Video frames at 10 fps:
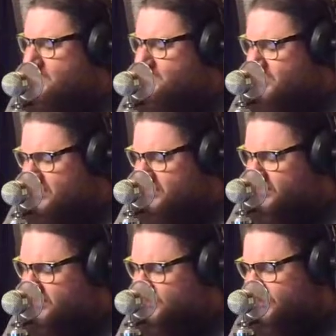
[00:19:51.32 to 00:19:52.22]
she
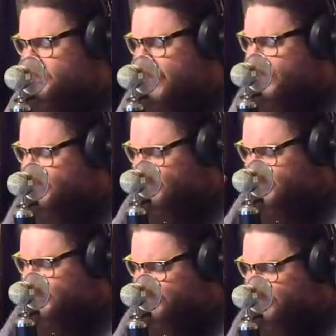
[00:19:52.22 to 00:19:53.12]
heard somebody on
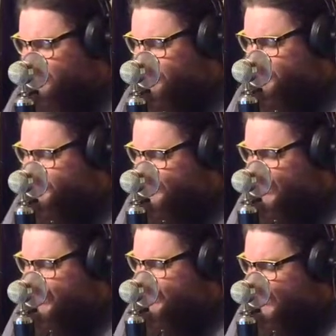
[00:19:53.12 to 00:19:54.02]
the cell phone
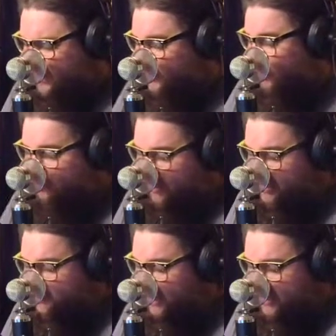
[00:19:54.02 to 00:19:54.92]
saying, hey,
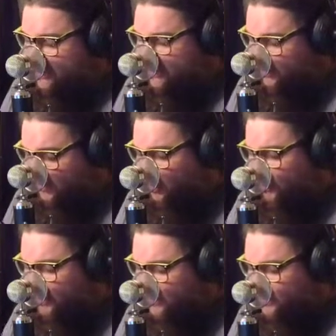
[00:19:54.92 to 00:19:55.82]
cornbread
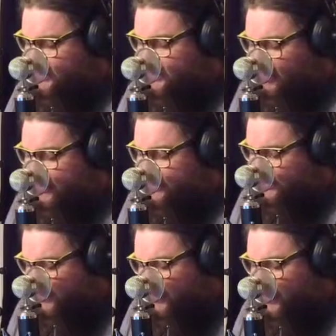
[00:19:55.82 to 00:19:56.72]
just started,
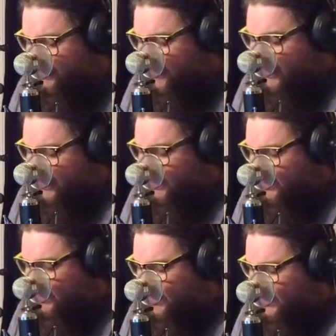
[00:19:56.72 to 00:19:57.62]
so hurry up and get
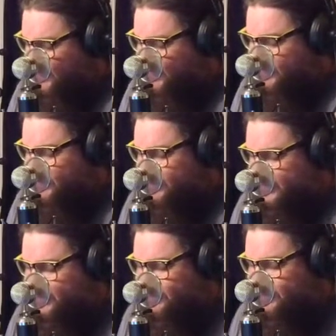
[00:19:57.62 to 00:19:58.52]
here.
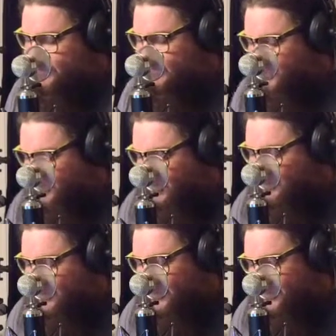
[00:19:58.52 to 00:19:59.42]
And then
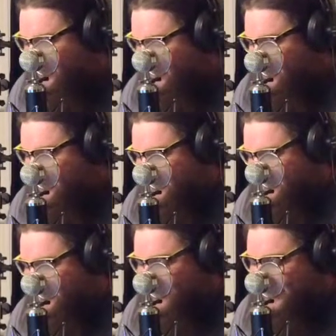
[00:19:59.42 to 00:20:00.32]
she's like,
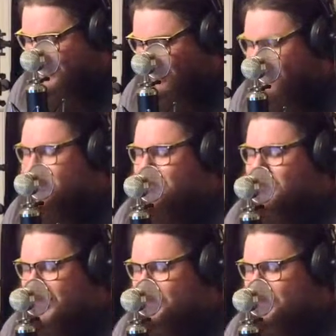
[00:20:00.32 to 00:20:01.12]
that's awesome that